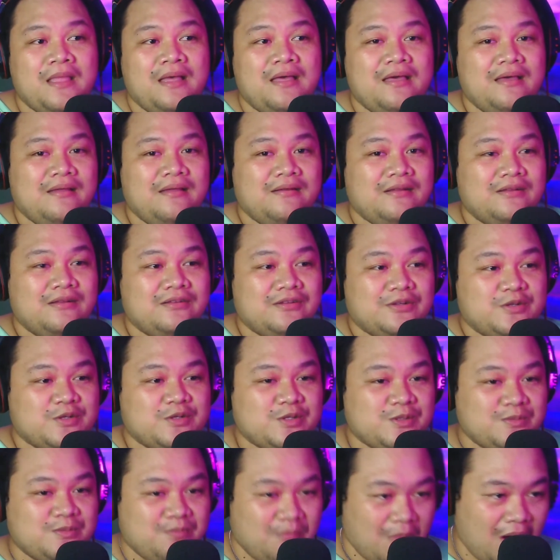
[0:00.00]
Then
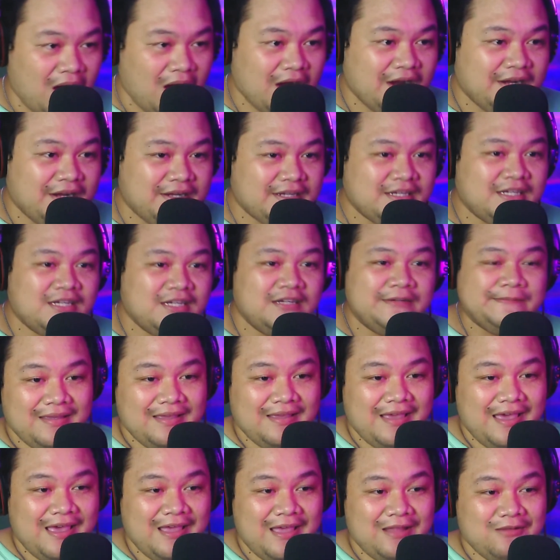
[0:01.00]
there's Mark.
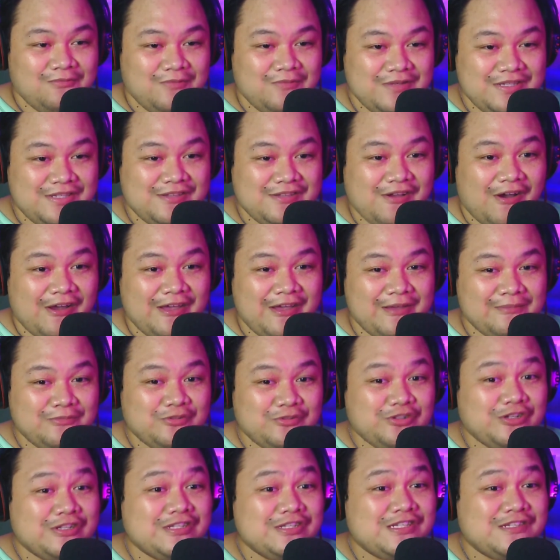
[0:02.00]
And we saw him
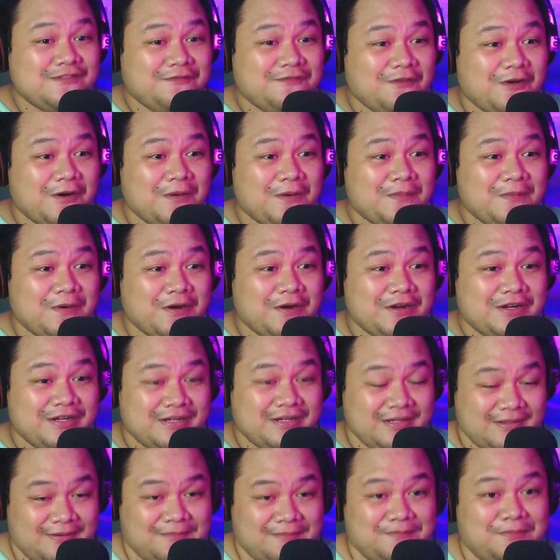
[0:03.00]
transform or
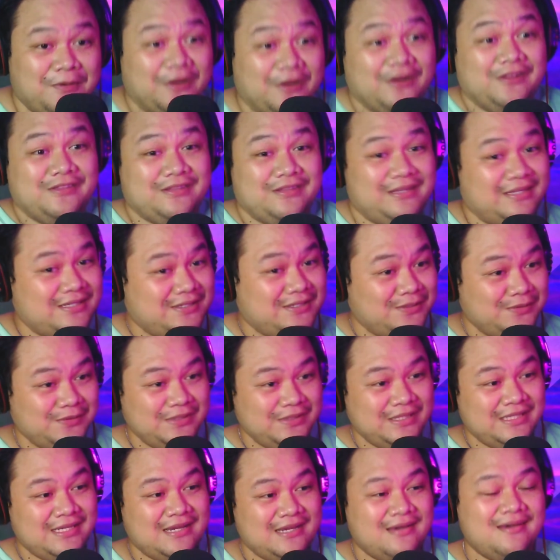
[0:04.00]
put on the
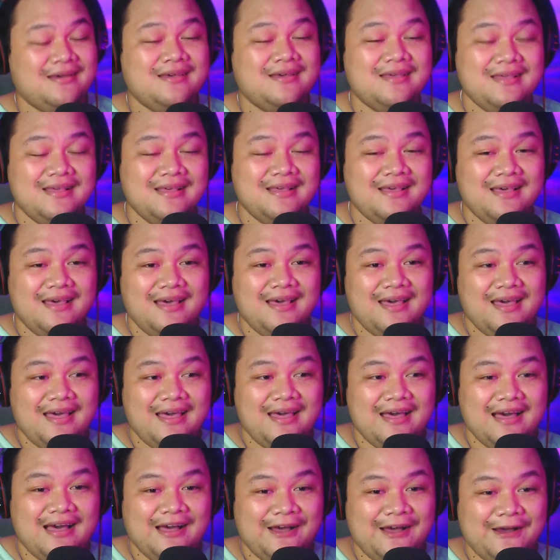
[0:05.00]
suit
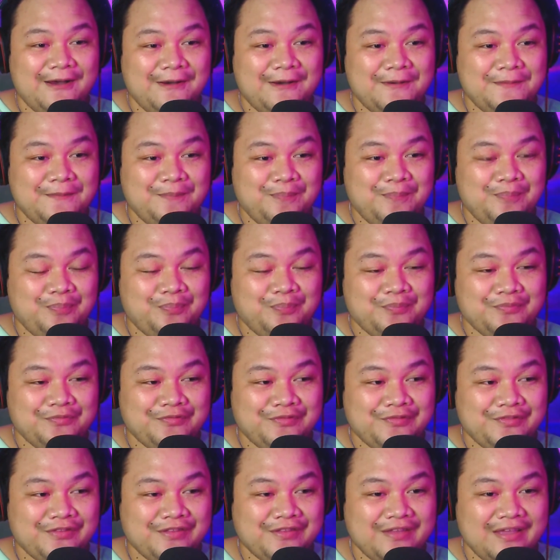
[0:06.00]
at
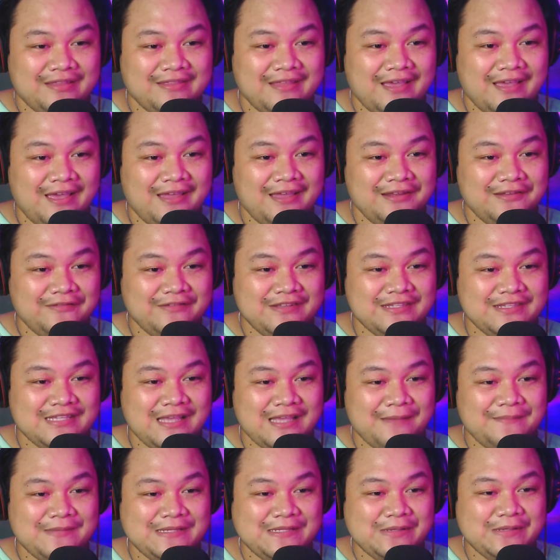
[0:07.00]
the end of this
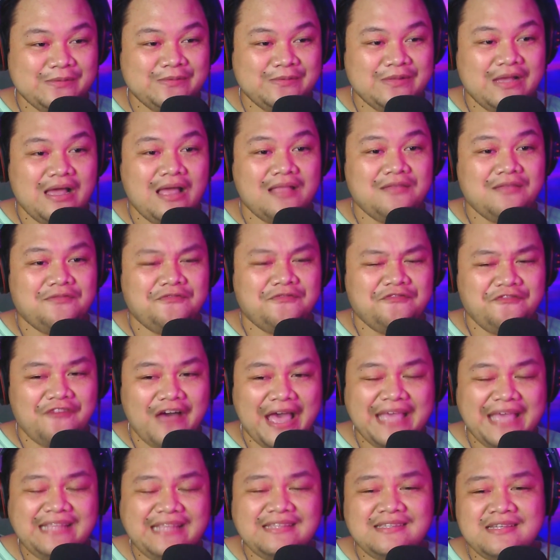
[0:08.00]
episode and
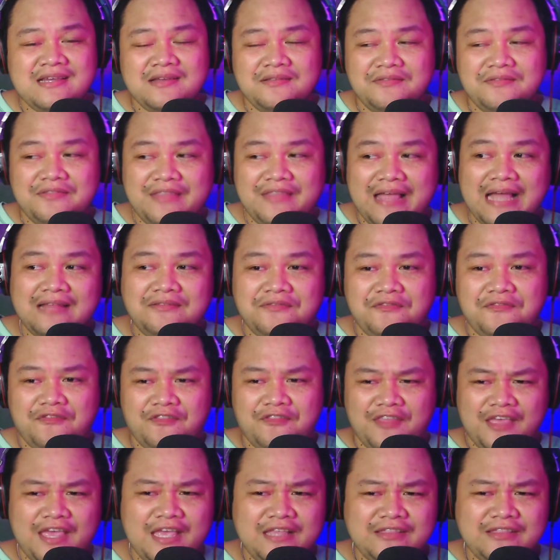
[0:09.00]
fight that
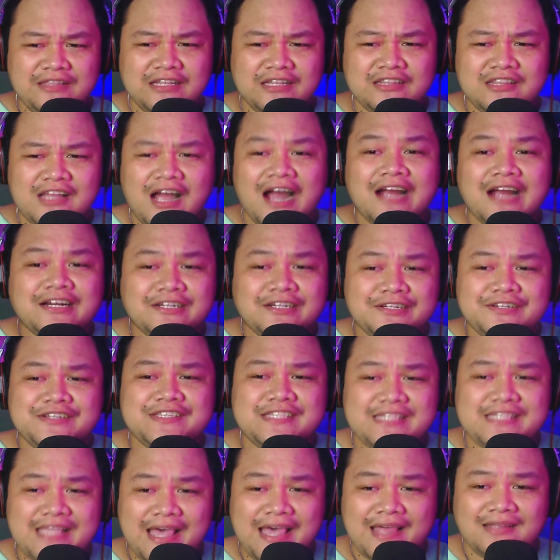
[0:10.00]
thing that Arthur
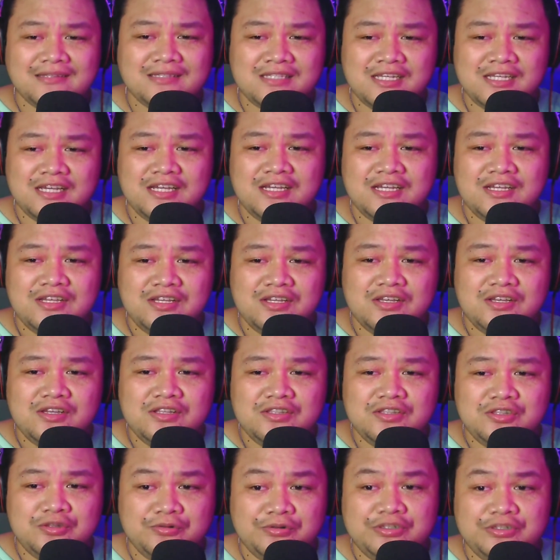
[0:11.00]
sent
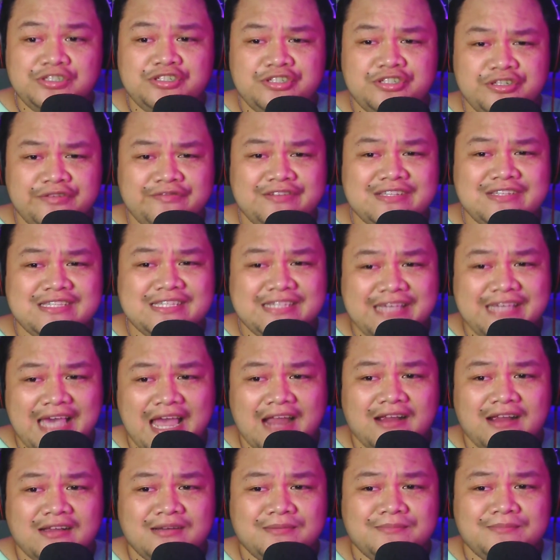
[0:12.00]
to retrieve the
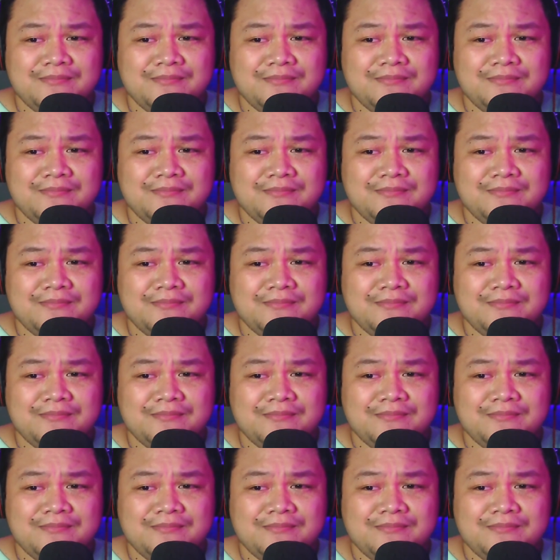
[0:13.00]
scarab,